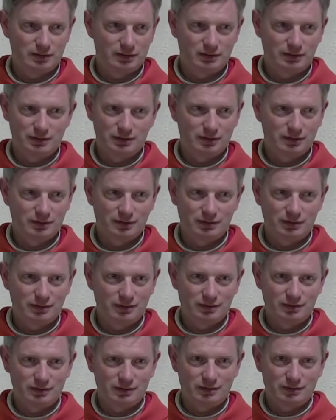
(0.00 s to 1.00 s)

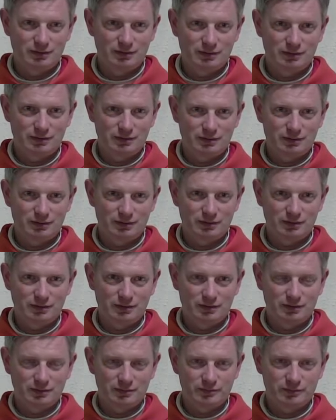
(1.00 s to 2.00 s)

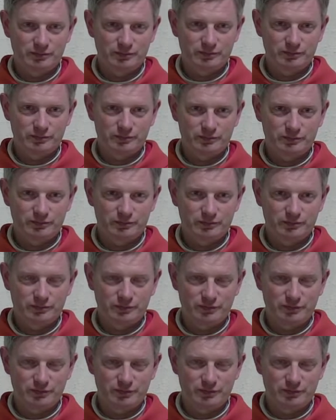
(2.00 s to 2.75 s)
[no speech]